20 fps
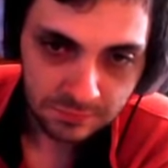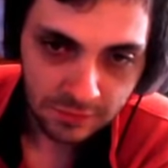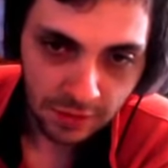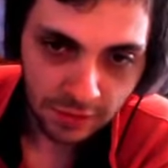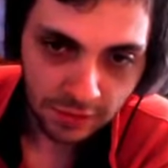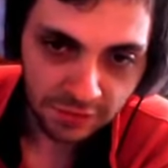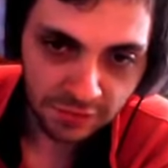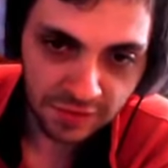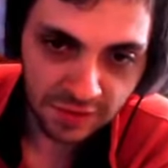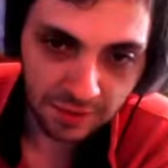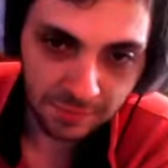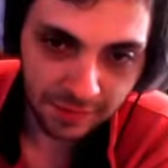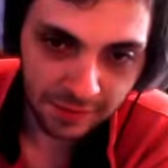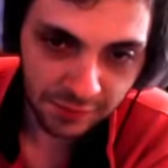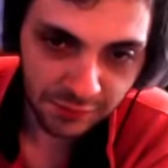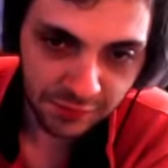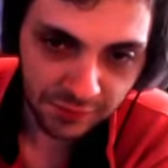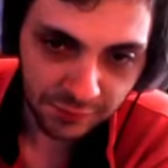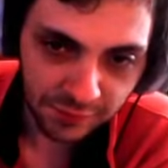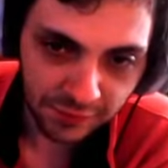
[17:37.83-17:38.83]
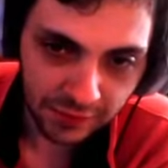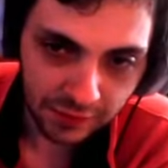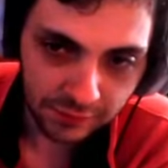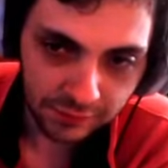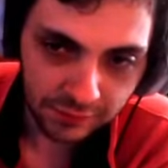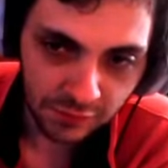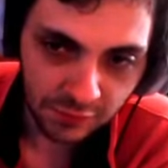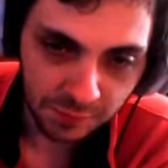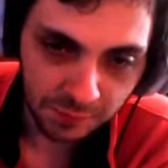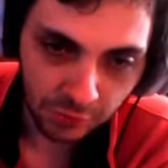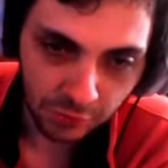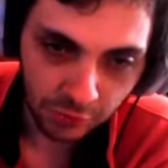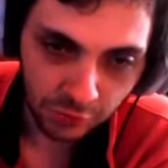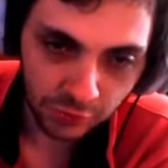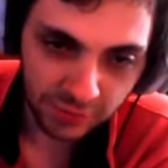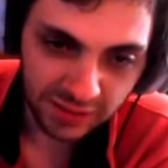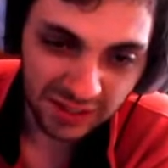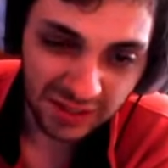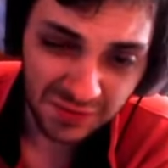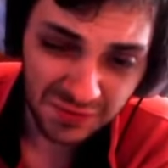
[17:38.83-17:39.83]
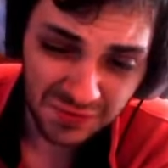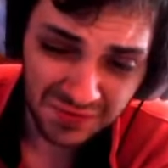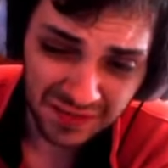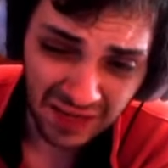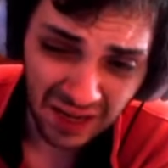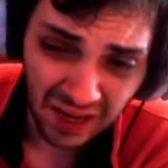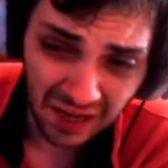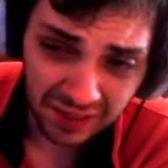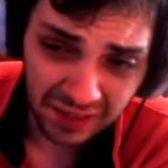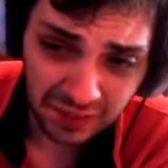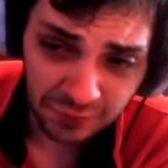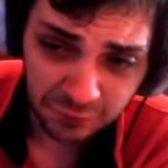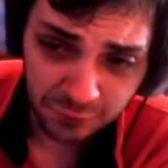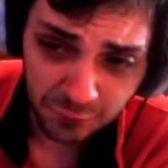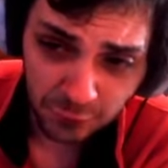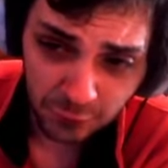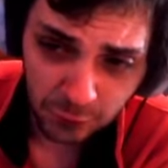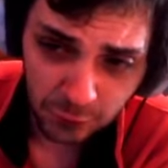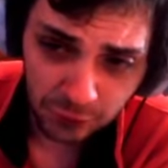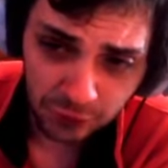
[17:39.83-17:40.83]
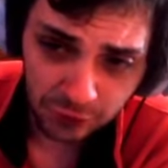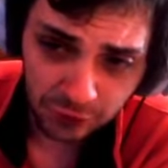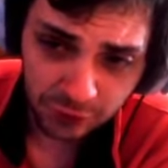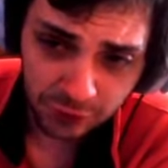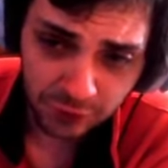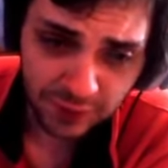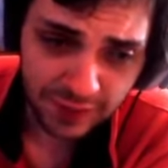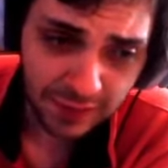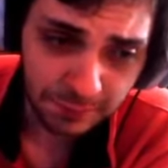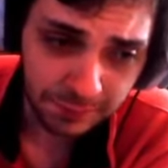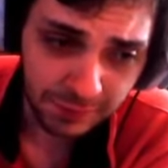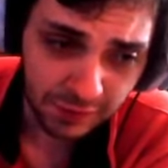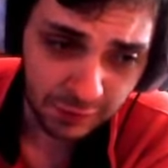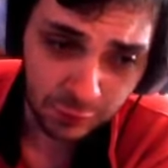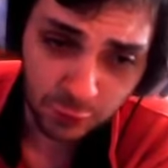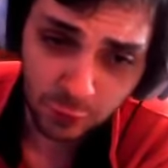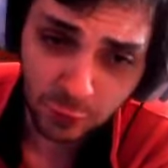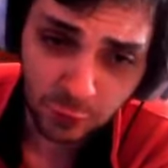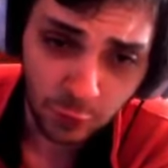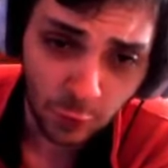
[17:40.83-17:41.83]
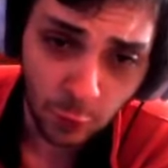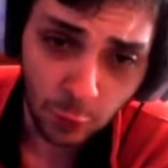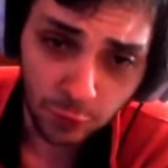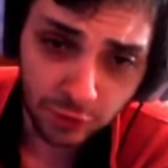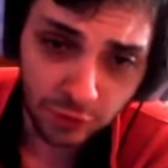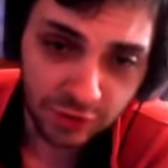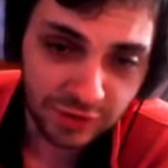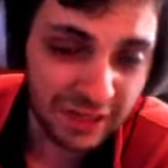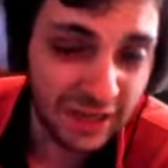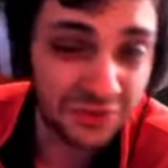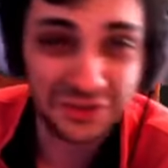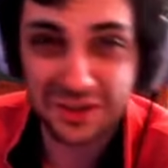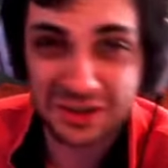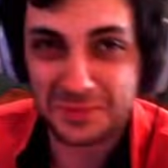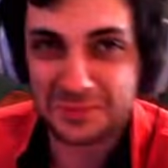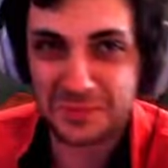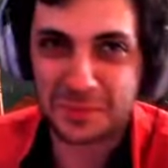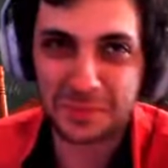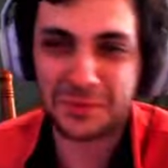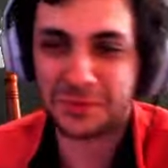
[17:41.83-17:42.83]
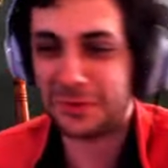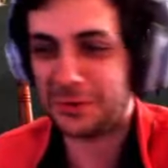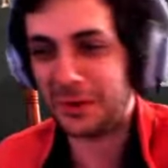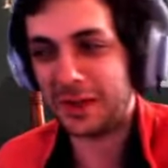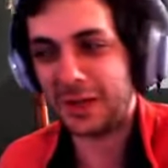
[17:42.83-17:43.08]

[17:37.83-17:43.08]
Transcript: DMS, I think, in this mode, it's not a full hook state, but it's so good. Yeah, she gives up on hook.